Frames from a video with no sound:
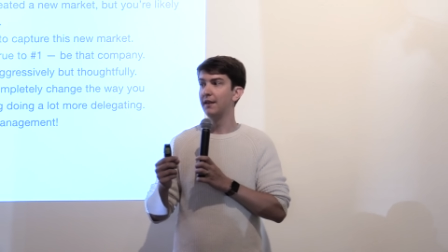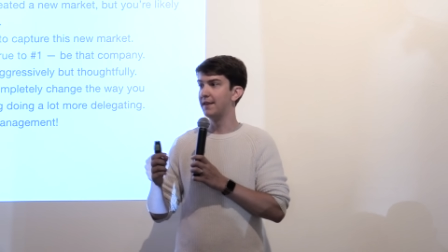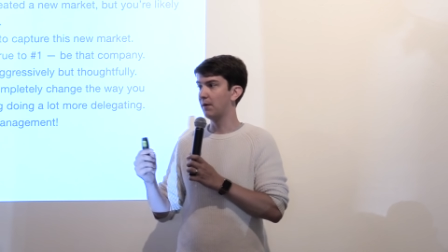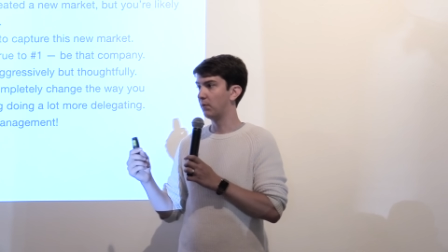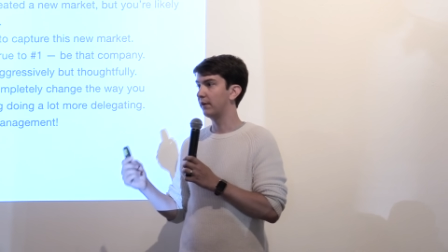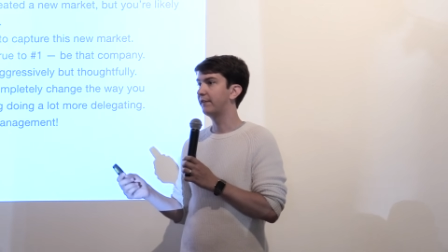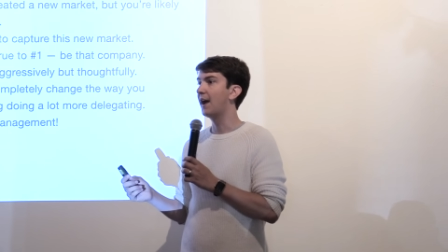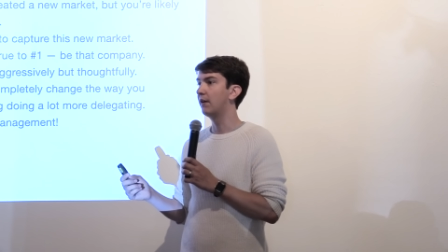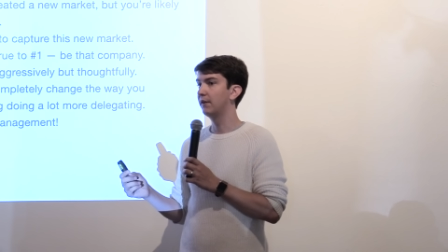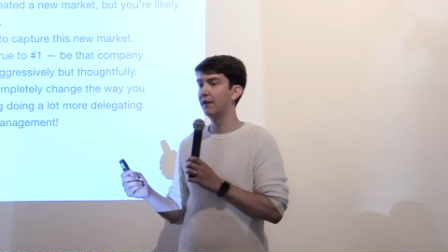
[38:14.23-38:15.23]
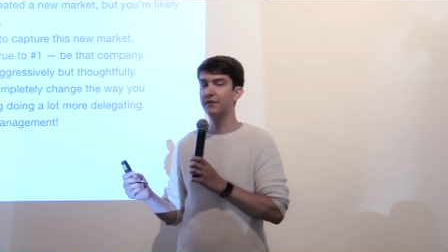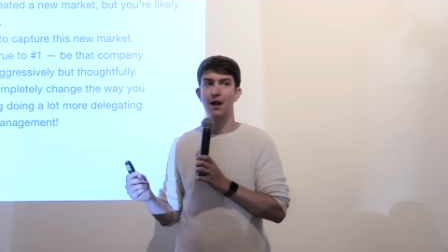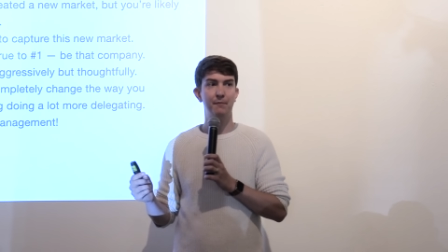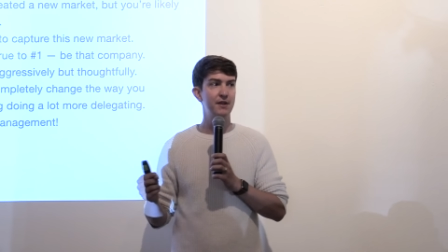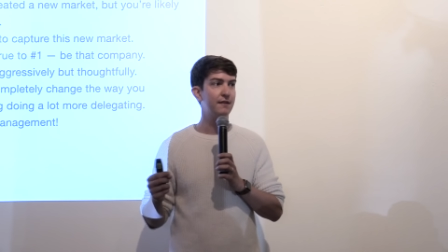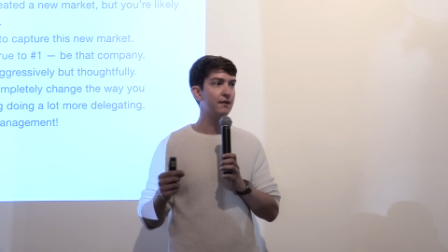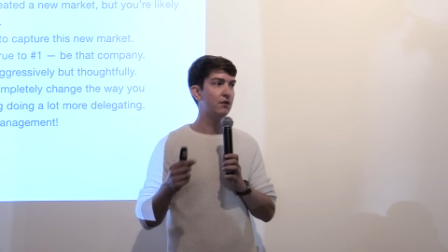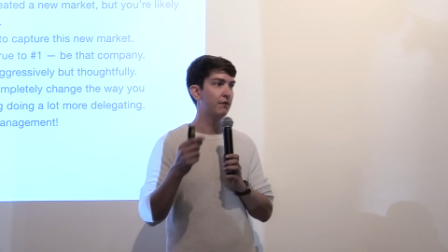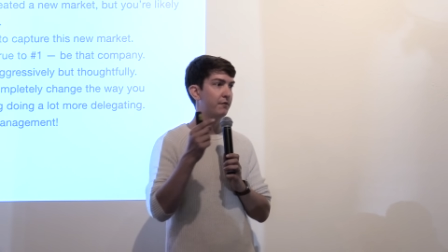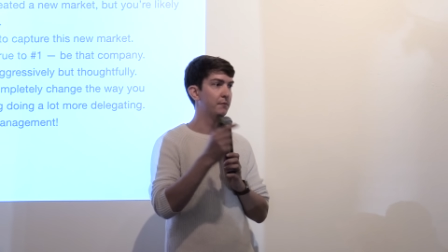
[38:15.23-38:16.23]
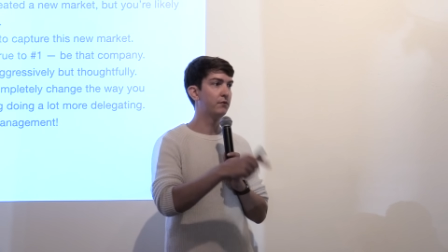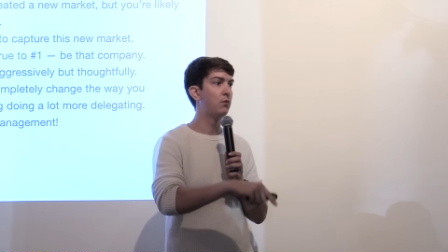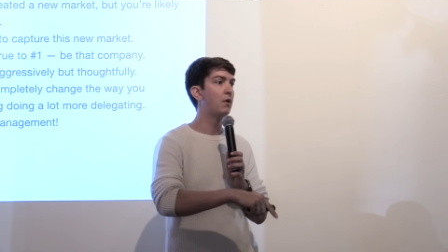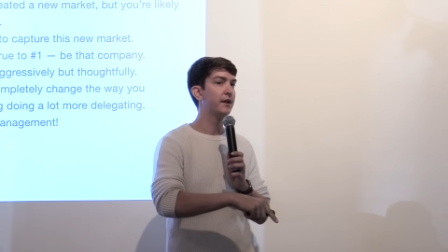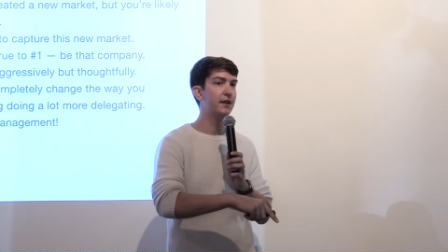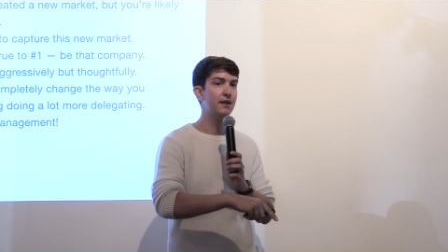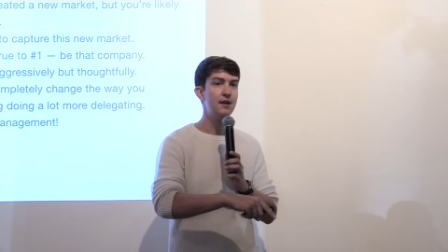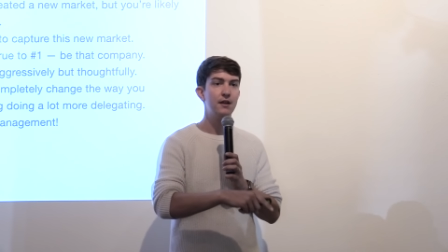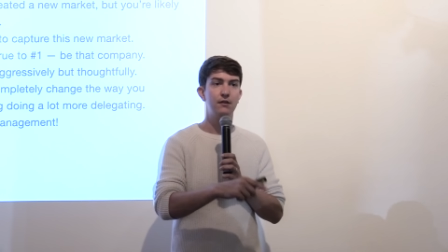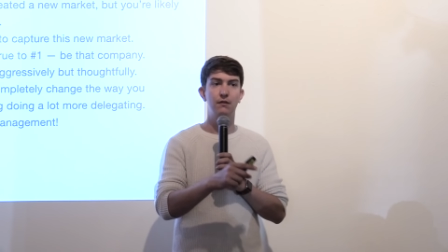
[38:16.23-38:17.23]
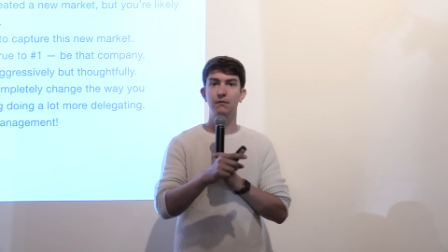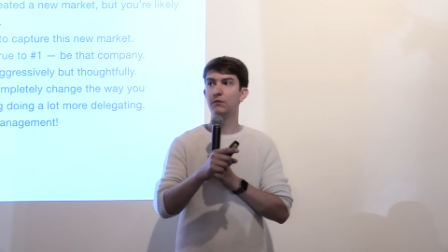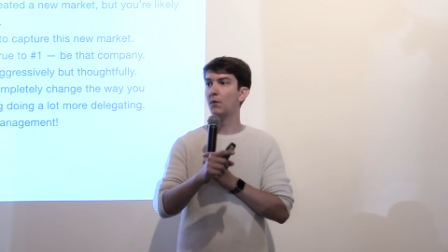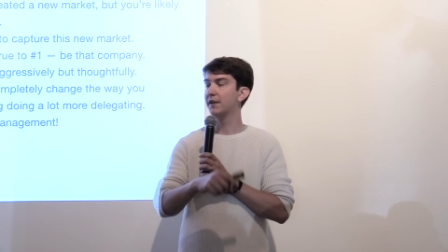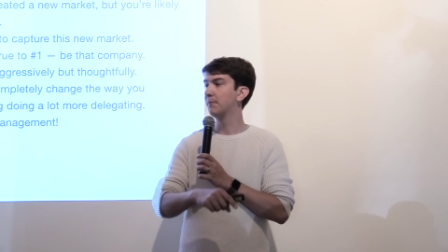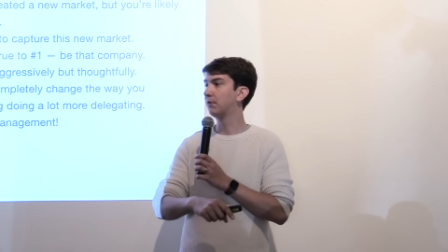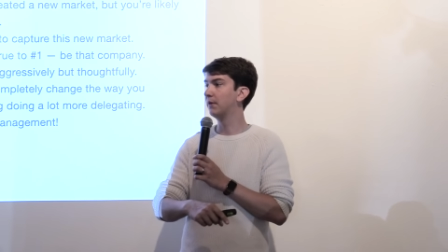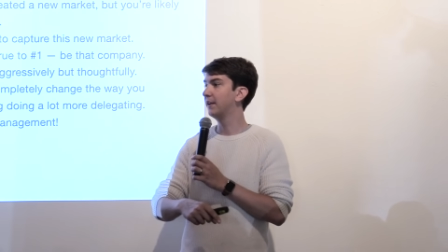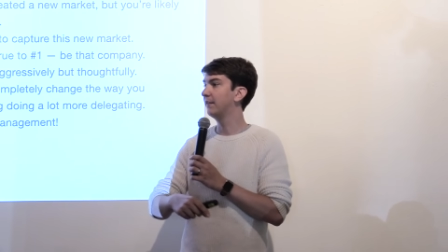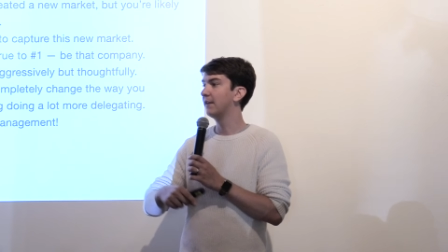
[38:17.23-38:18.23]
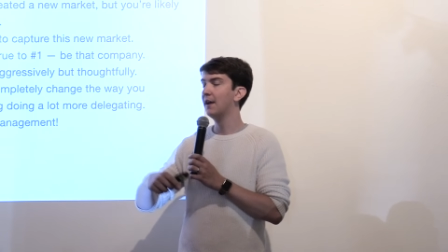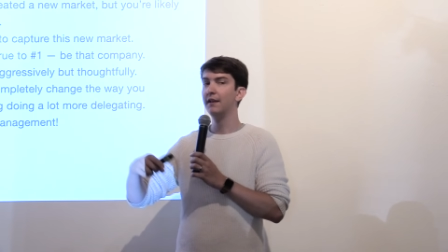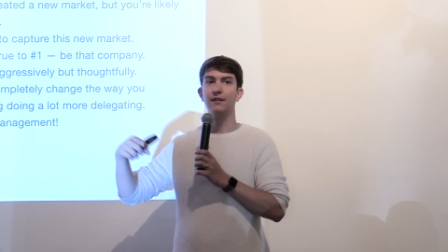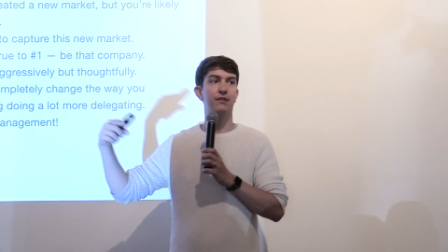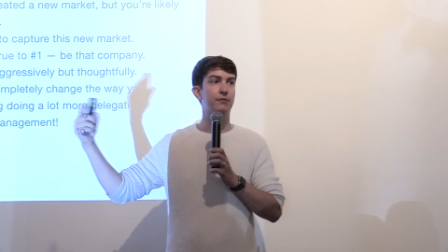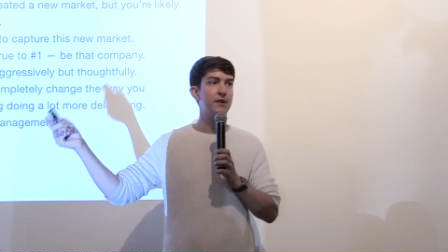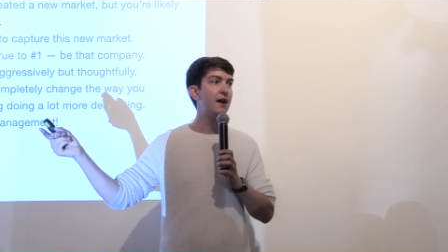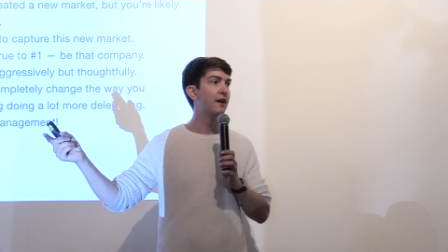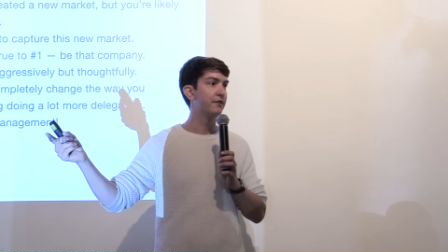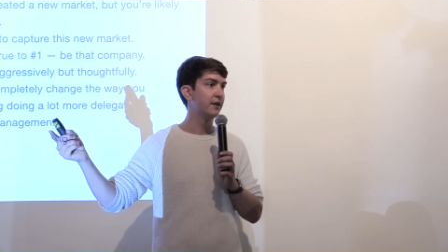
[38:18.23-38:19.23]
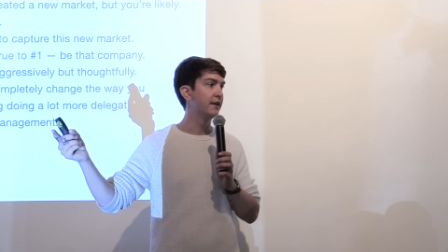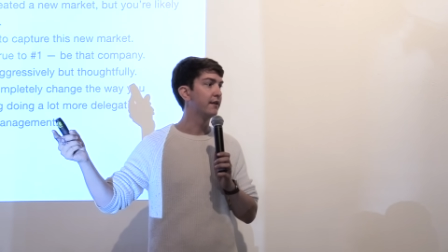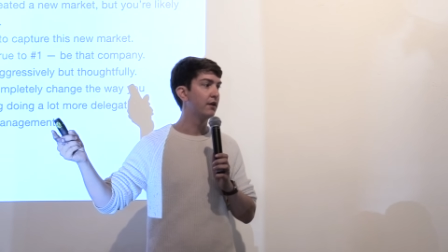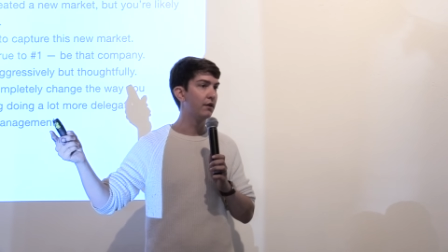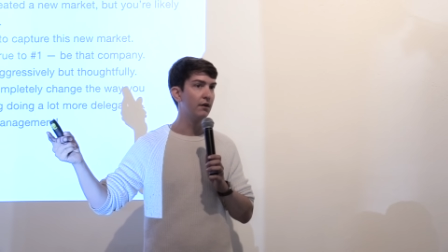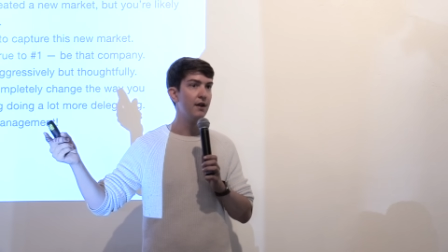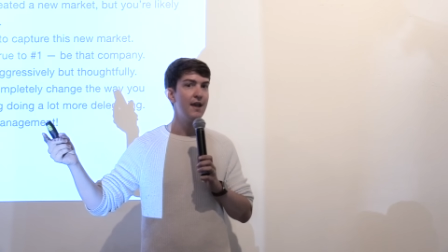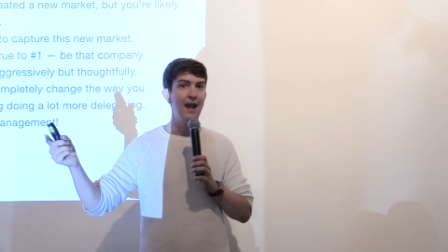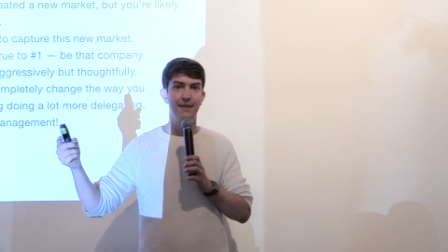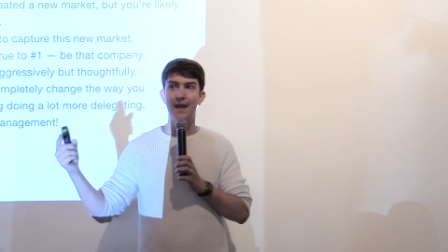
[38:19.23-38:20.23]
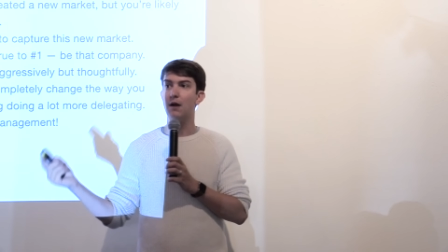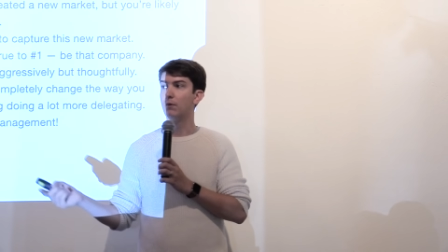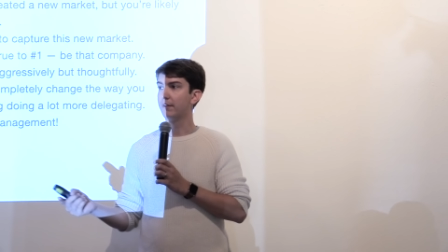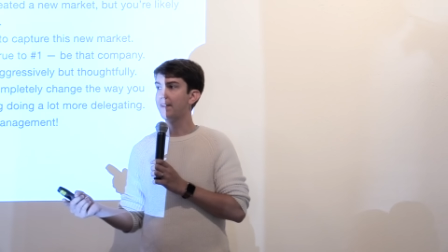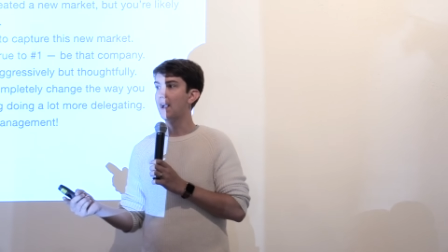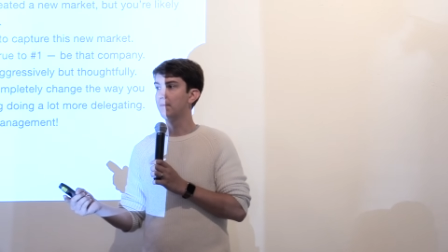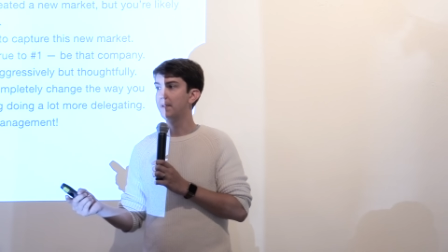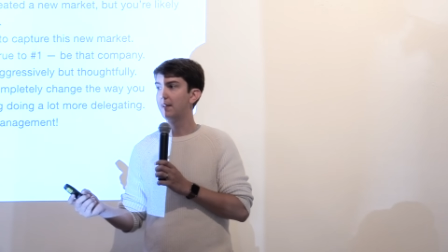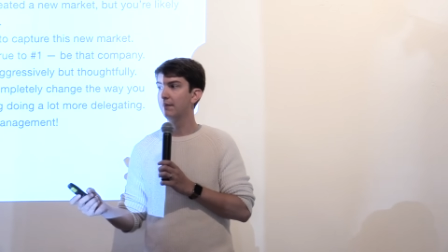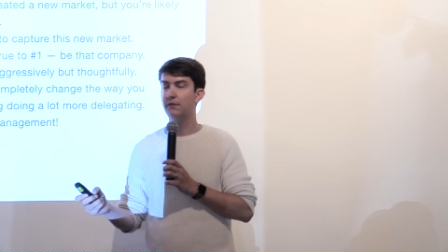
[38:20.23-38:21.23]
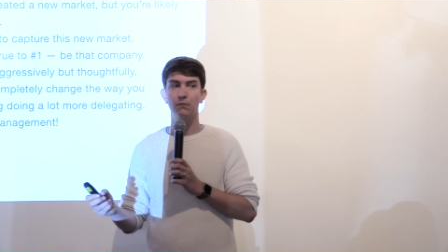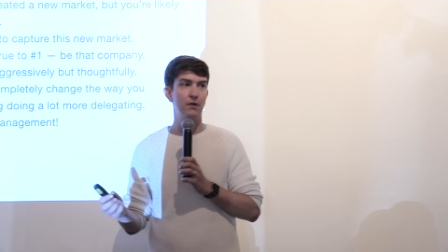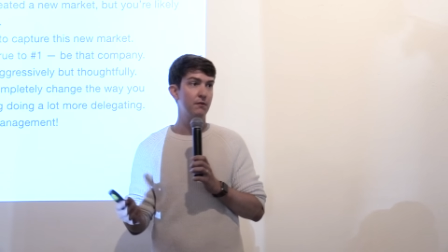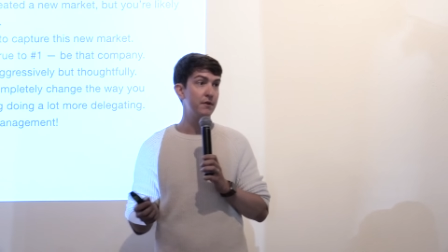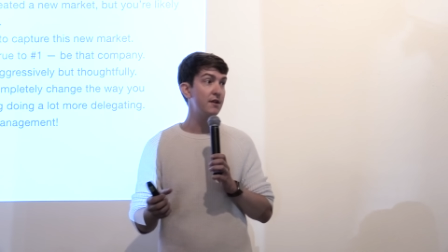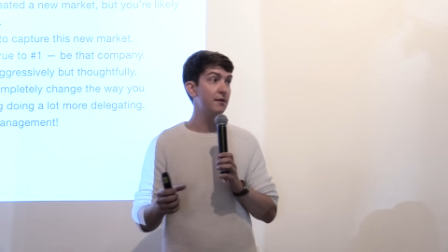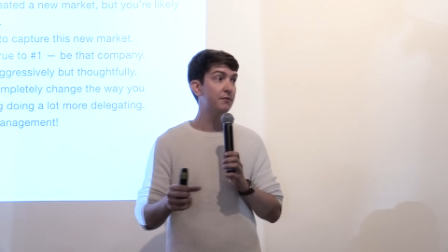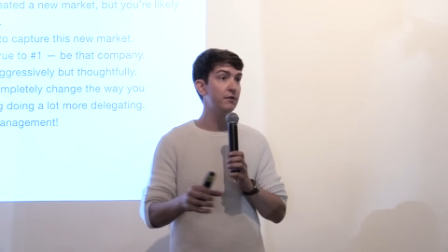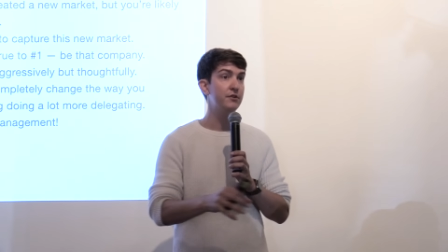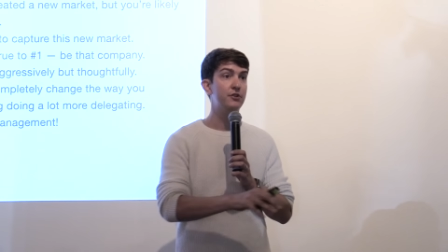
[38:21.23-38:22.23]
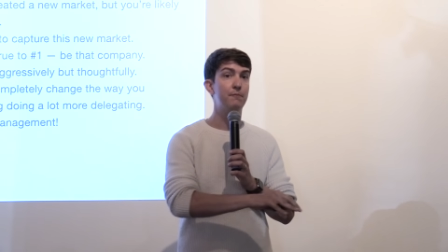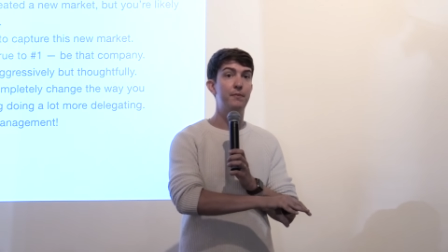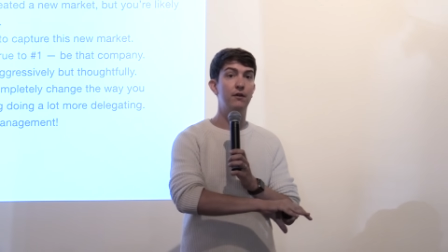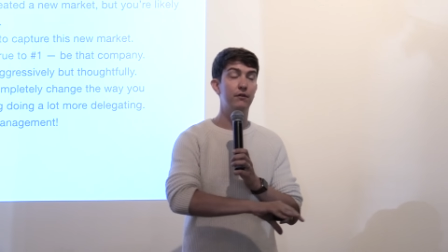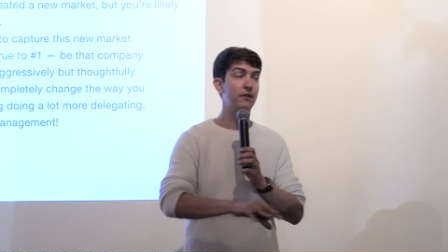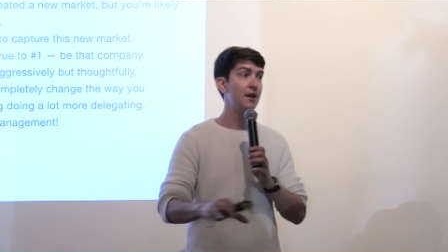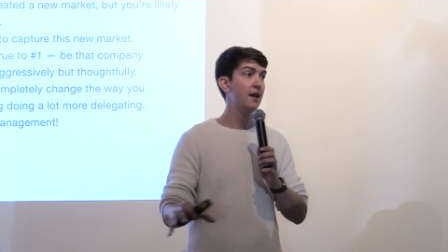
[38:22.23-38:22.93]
that works out, of companies that go from 20 employees to 300 in a year, and that works out. Because what you end up doing is you build